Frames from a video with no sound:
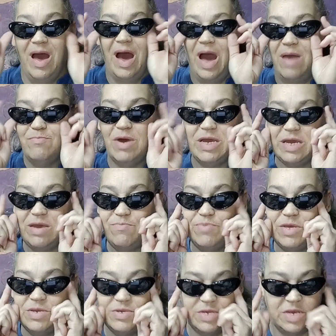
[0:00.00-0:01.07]
I might keep
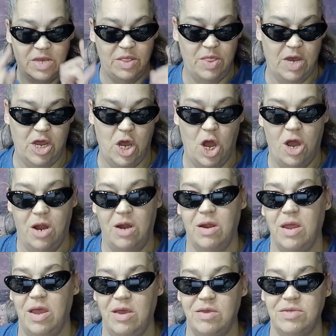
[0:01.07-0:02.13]
these in the car
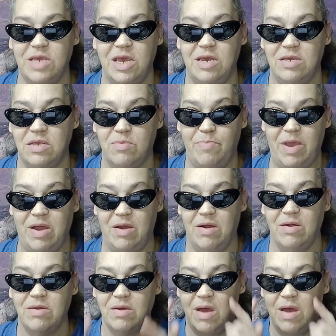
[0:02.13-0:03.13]
as a spare.